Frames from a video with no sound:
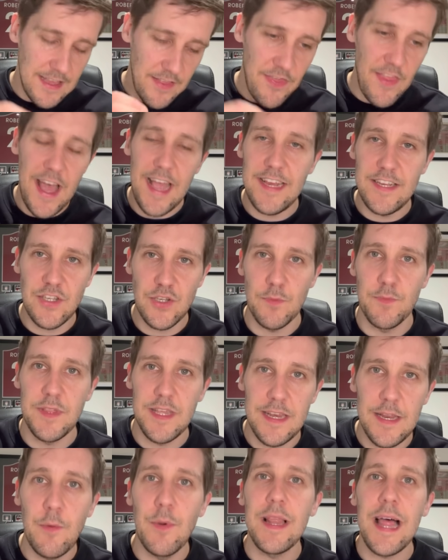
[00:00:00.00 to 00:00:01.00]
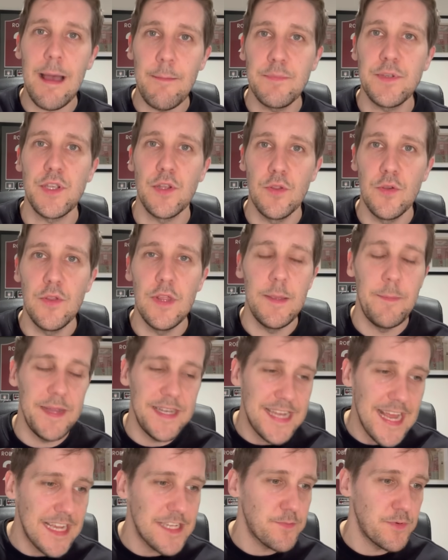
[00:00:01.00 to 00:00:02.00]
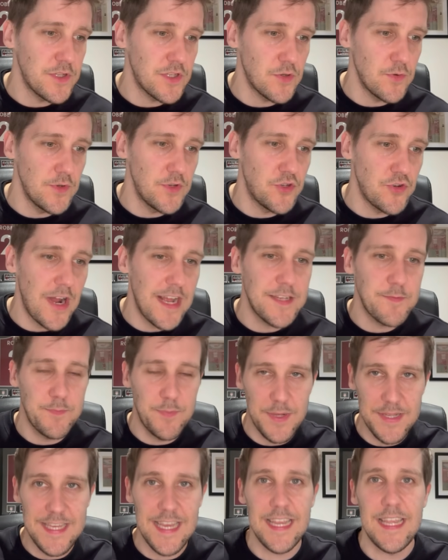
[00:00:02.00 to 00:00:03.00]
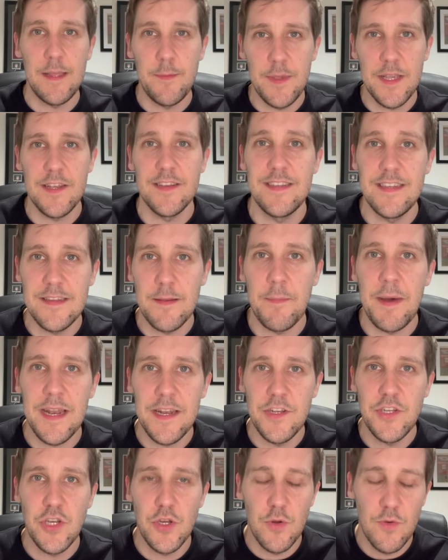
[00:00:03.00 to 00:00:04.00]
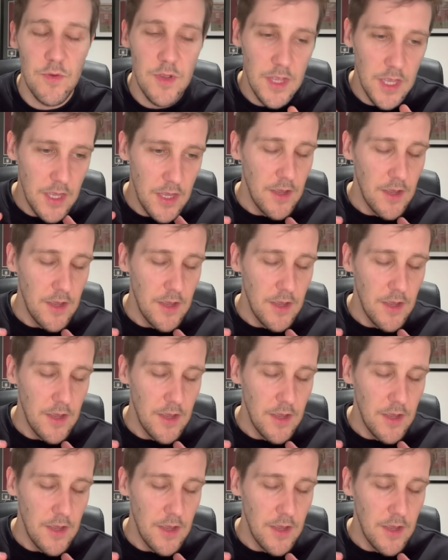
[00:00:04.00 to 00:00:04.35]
and that is something he will absolutely be desperate to address, particularly because he's a manager who